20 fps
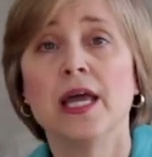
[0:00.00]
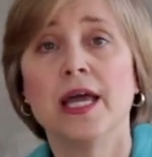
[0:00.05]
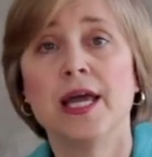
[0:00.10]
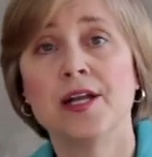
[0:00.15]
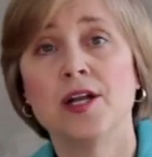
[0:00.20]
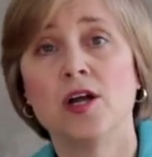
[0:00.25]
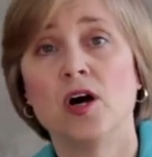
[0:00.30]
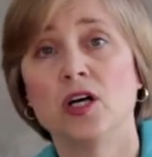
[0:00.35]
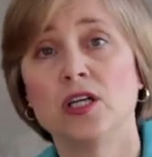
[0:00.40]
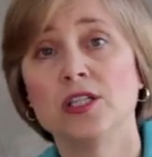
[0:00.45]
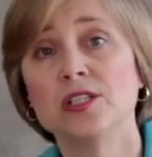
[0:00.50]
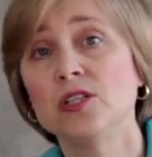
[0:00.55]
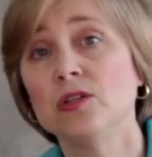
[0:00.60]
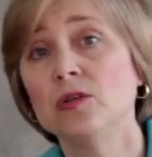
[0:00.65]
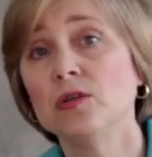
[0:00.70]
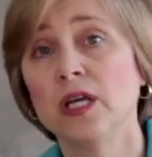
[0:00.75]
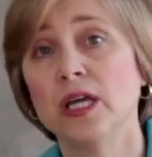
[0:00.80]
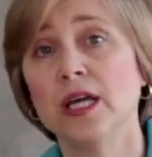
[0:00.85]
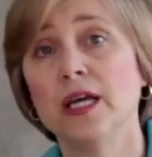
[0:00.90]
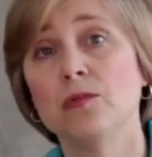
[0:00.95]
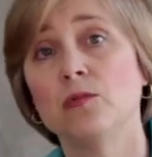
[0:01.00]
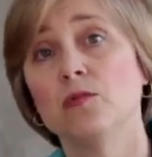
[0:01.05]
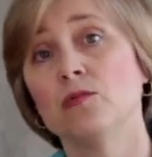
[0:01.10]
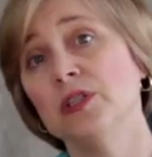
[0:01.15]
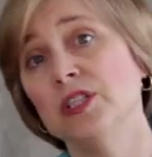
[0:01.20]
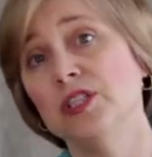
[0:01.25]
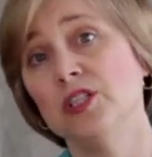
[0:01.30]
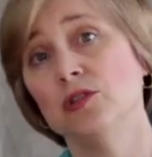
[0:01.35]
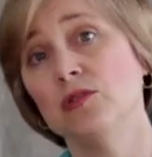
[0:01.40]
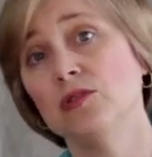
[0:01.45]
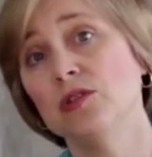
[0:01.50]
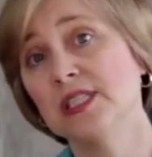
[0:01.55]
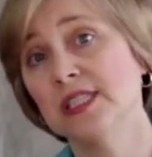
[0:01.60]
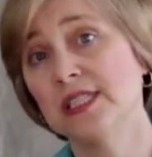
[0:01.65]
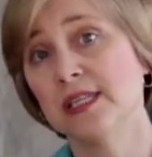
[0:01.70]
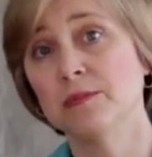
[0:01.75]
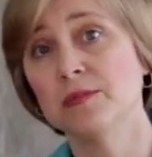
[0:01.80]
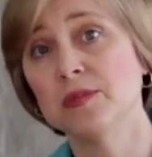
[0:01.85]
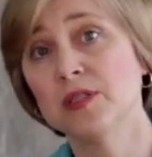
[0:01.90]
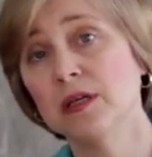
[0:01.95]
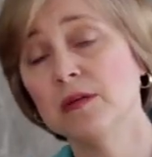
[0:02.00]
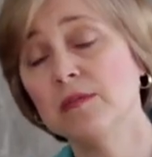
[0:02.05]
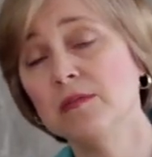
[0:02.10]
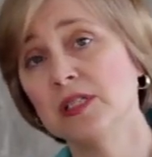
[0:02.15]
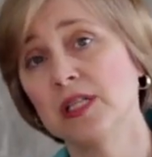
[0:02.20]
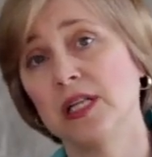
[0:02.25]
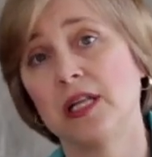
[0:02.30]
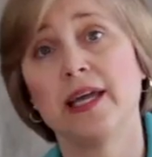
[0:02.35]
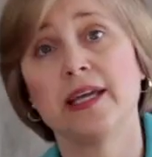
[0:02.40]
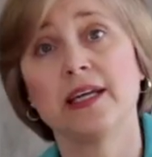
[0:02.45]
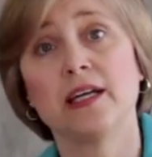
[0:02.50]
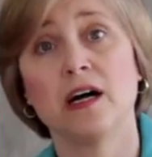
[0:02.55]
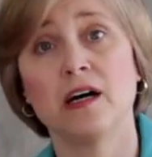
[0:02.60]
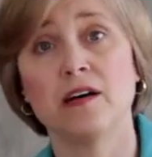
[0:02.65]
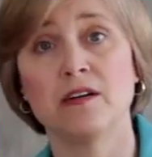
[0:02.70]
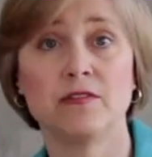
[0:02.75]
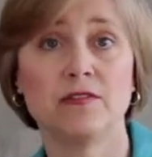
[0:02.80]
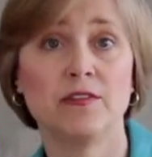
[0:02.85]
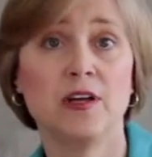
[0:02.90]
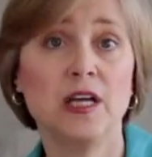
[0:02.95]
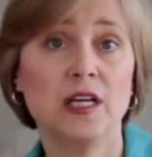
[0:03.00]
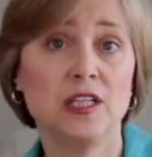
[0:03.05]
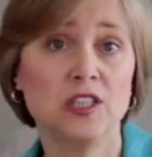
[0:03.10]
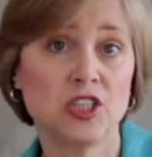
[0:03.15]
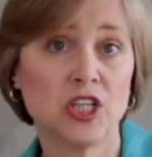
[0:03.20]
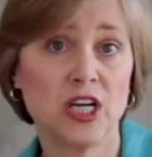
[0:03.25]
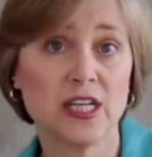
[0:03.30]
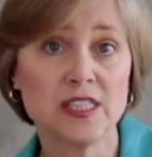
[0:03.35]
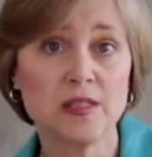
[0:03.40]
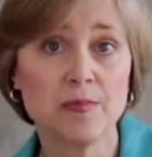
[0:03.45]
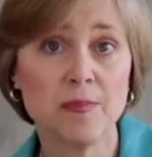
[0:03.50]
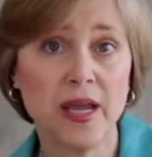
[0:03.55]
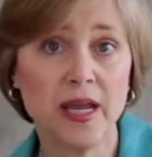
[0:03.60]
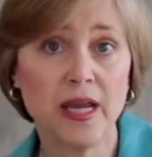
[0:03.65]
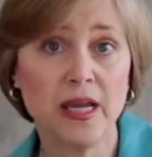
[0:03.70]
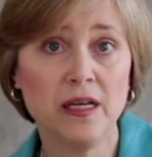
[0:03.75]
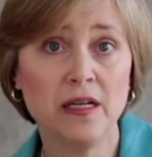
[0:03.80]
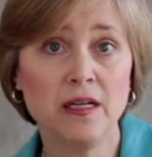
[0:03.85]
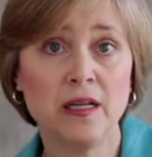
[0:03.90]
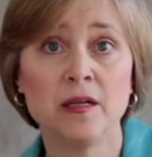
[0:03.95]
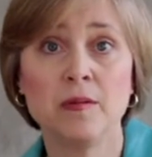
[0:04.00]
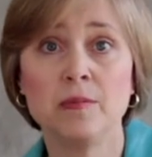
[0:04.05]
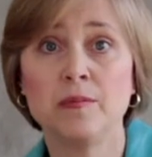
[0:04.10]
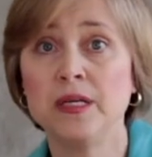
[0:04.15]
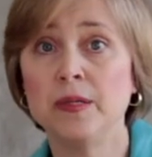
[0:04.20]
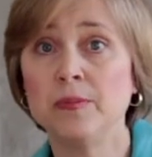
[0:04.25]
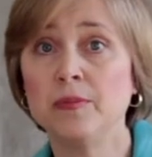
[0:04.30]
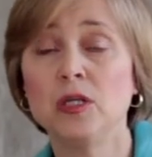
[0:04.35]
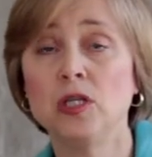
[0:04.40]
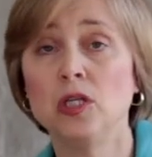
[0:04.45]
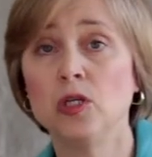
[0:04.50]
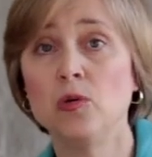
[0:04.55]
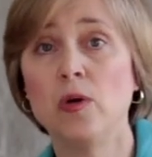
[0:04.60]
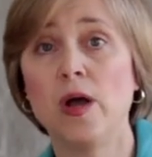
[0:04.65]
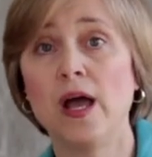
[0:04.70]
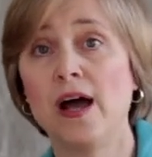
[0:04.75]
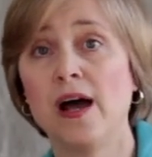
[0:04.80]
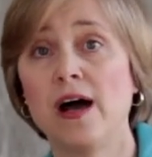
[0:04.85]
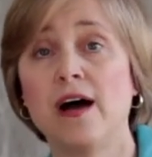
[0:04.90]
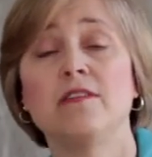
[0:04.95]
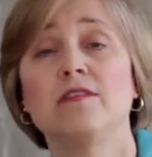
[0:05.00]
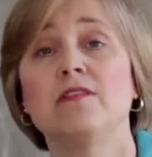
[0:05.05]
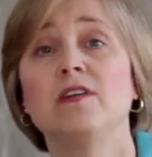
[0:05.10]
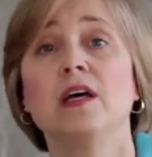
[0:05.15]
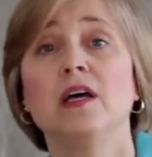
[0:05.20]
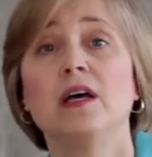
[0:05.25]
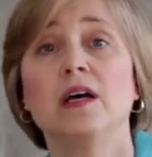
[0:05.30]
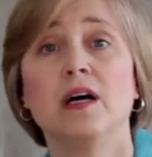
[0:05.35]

and also can reduce symptoms like of chest pain in people who have